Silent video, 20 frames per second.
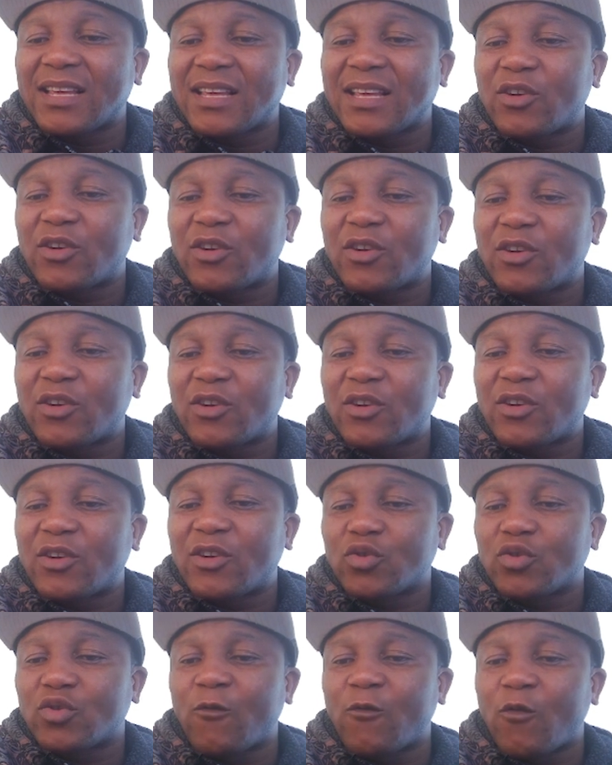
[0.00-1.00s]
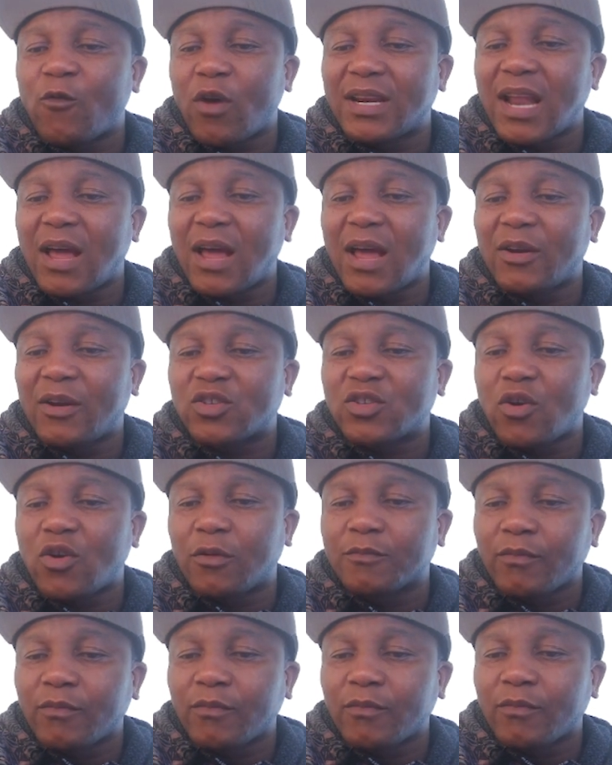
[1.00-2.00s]
equal to negative 1. Now let's go.
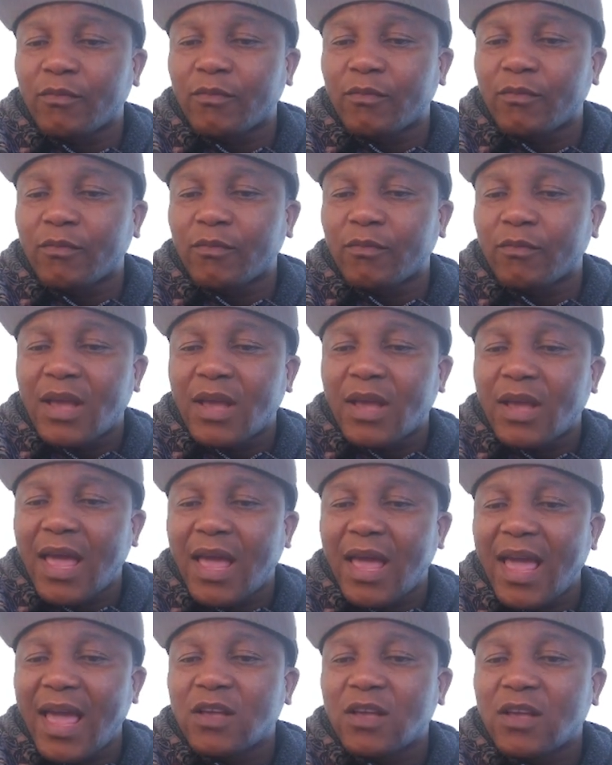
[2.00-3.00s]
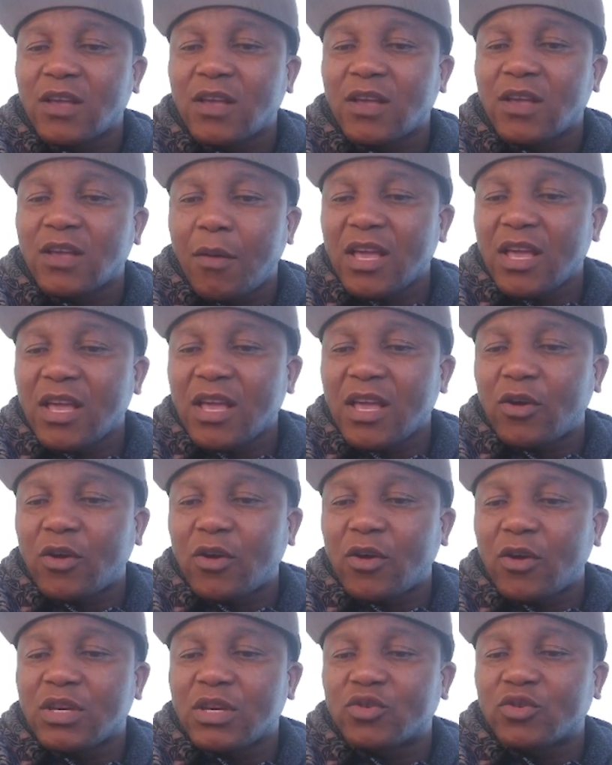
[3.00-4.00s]
X but equal
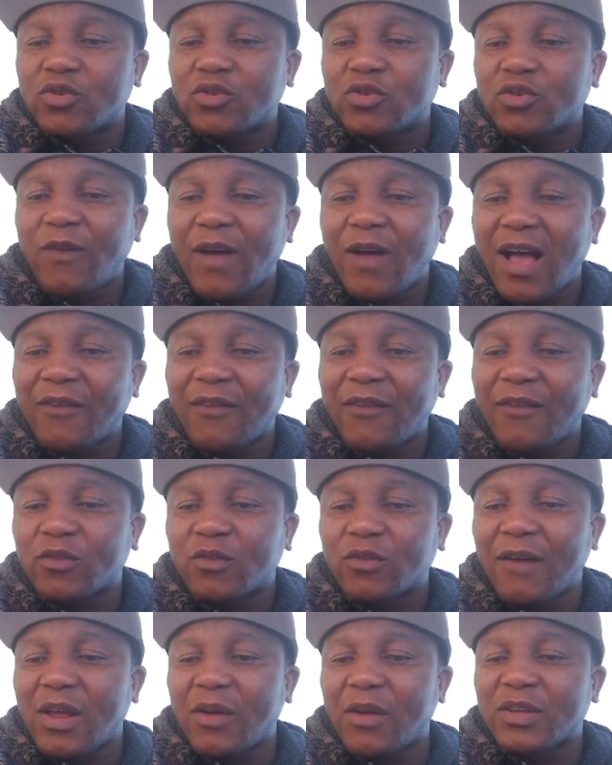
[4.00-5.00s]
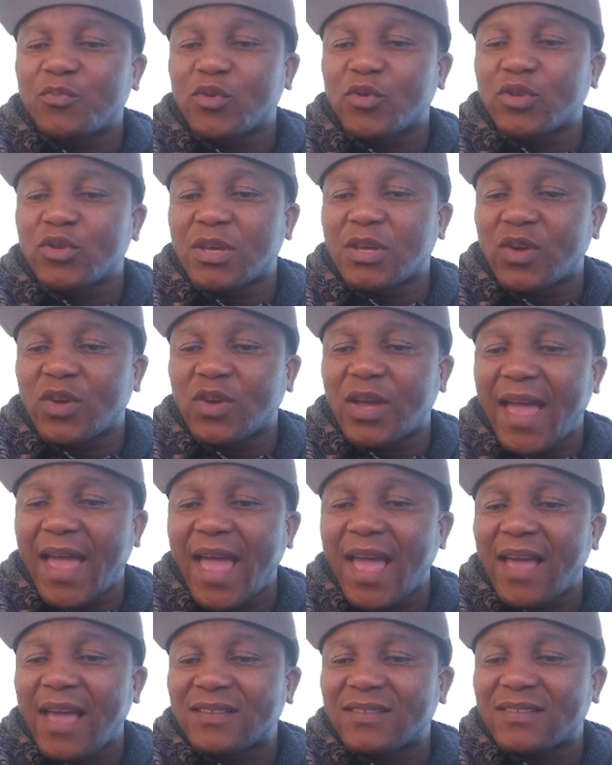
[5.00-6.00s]
to 5 equal to 5. Now let's put them together.
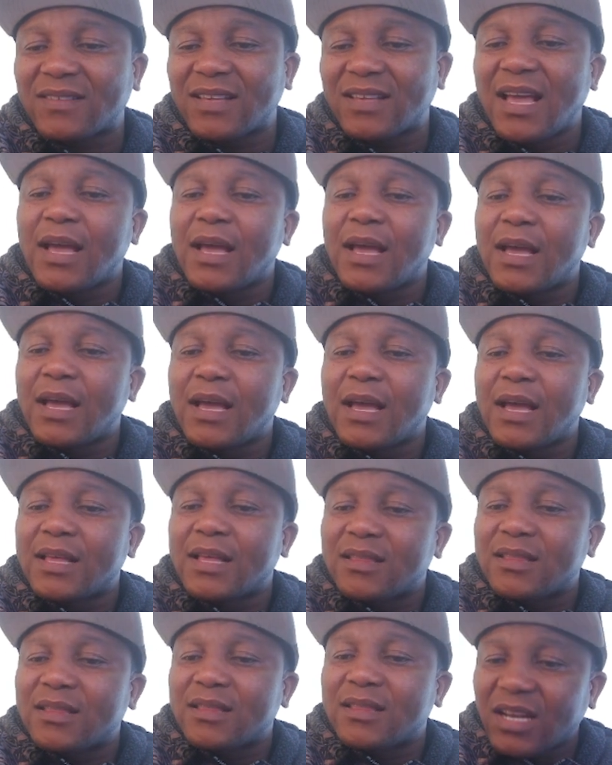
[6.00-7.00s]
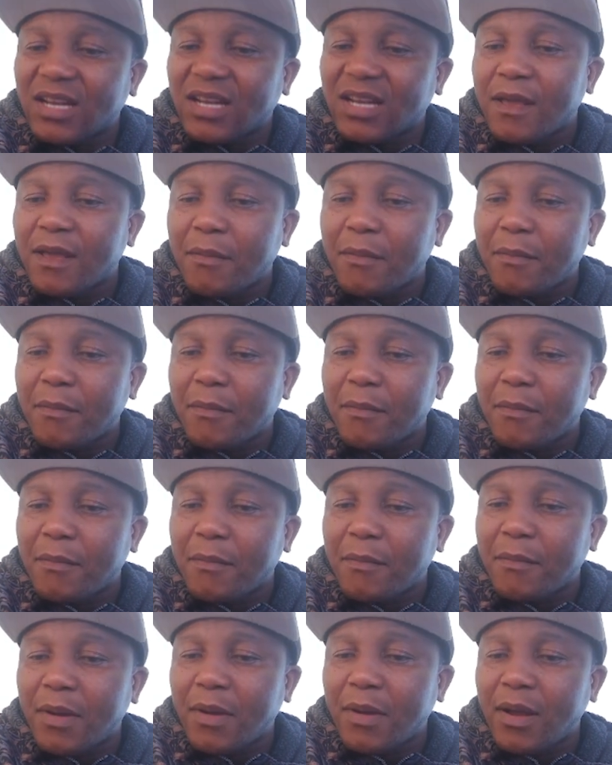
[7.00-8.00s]
X 3
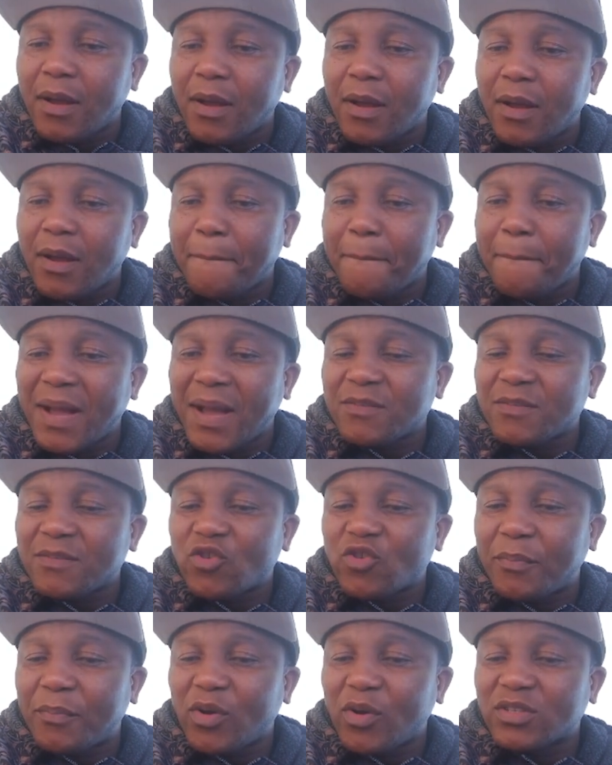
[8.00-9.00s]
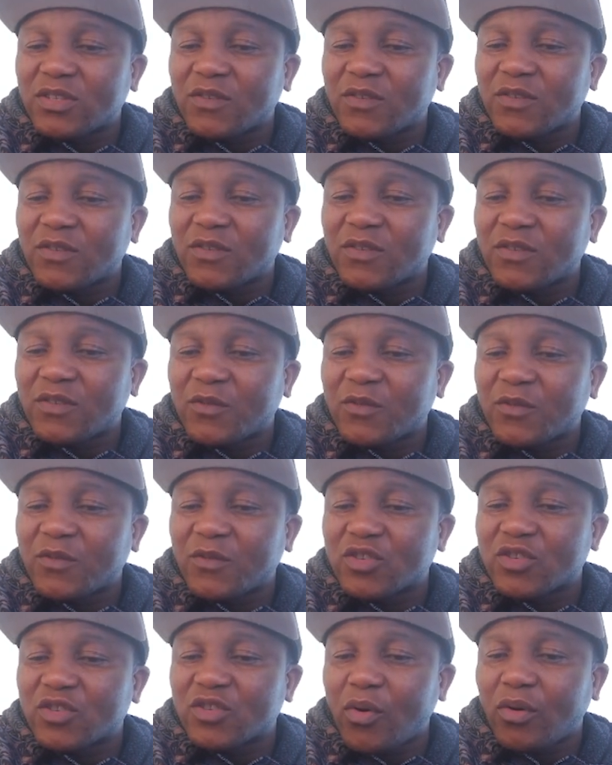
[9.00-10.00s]
minus going to be positive, which is going to be
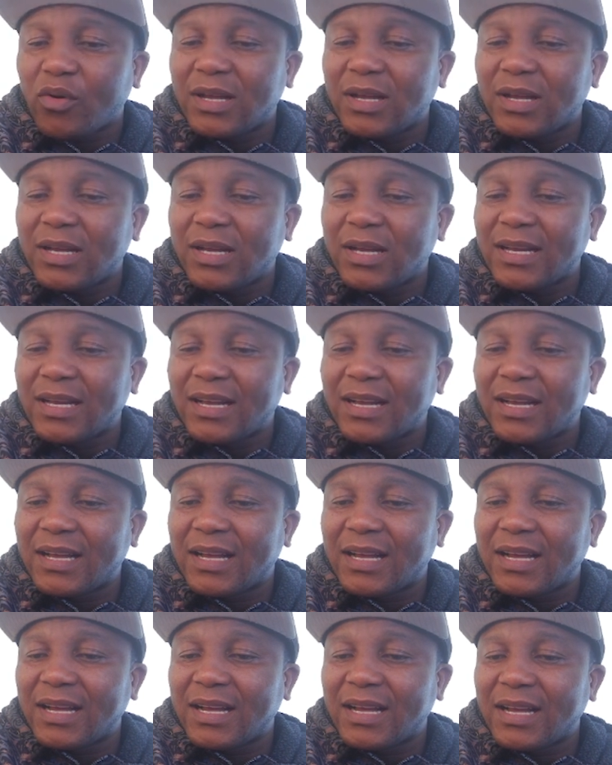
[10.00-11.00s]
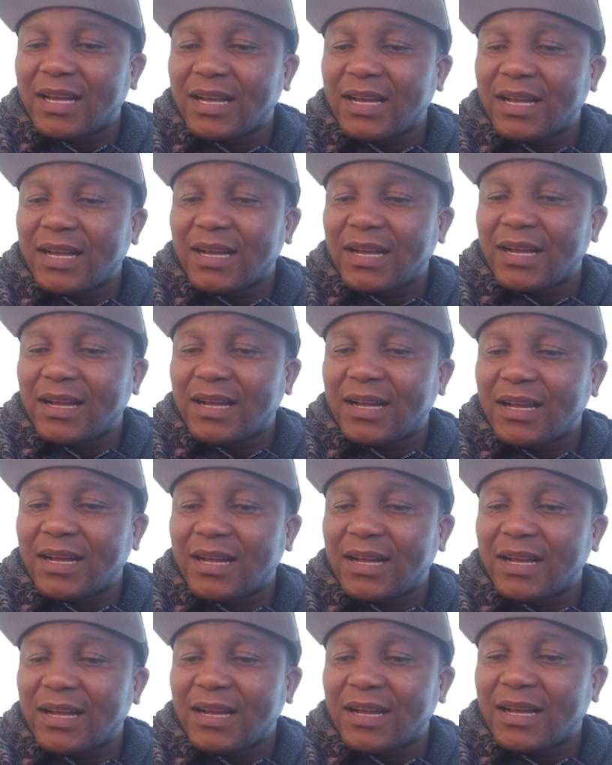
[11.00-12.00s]
it's going
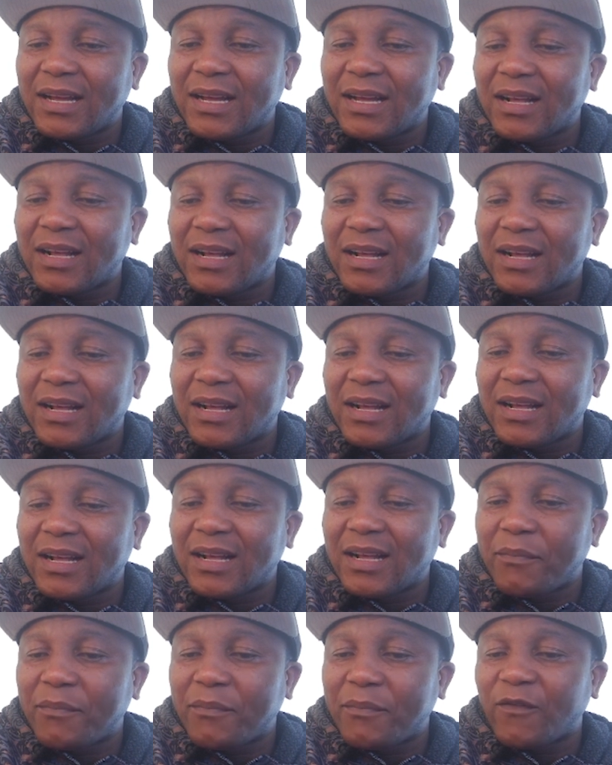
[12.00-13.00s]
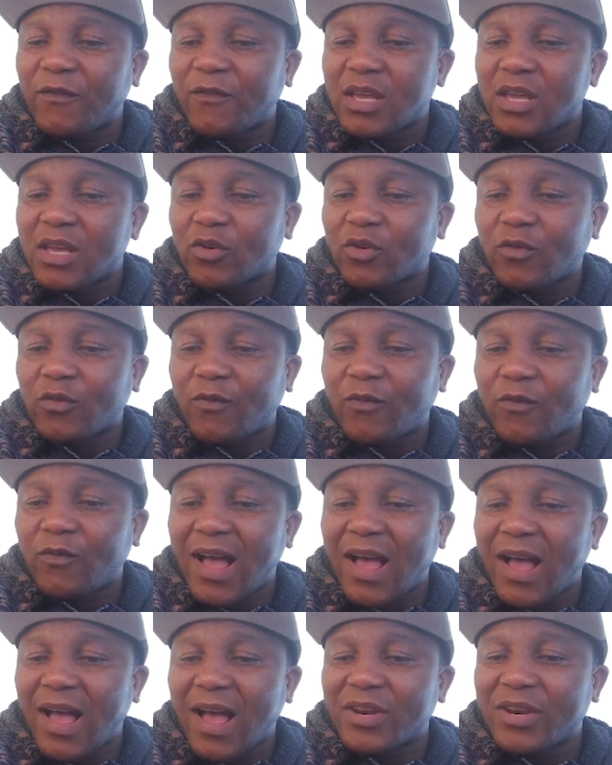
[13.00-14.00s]
to be positive 4 equal to 5. And
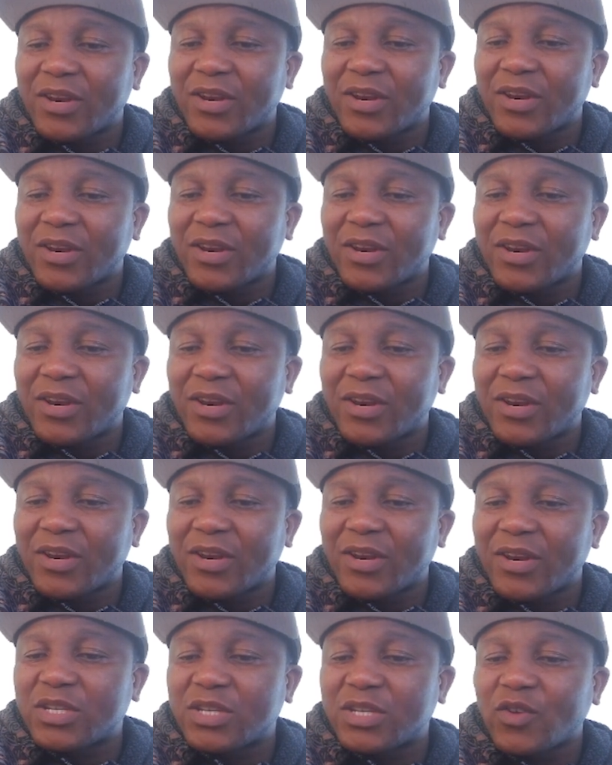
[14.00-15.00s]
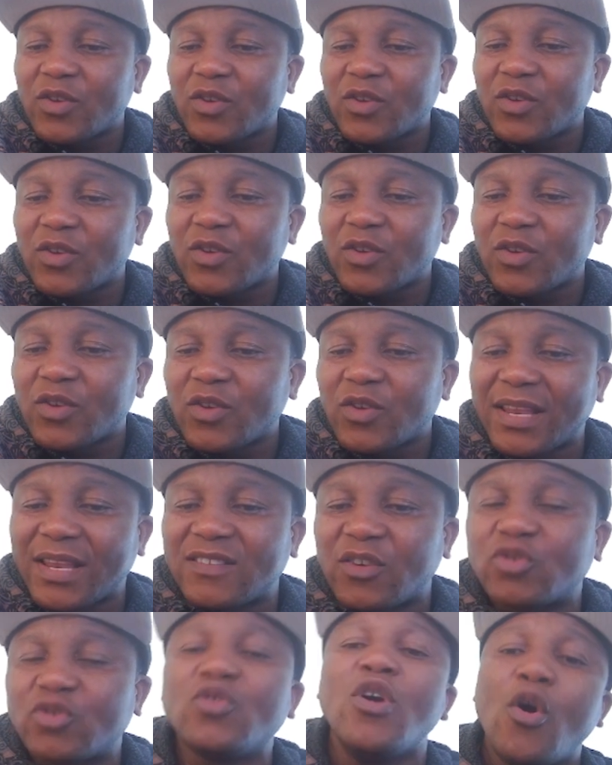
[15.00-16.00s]
then we take over, so x equal to 1. That's what I say, x
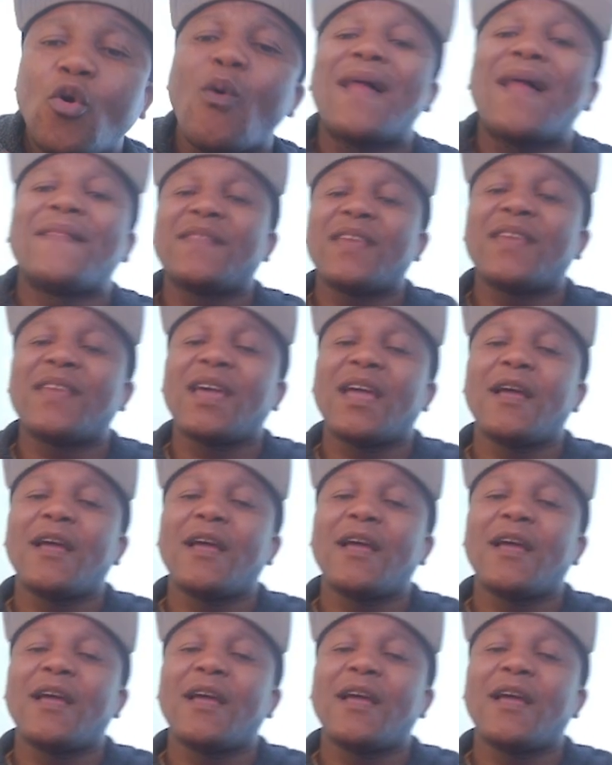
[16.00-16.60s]
equal to 1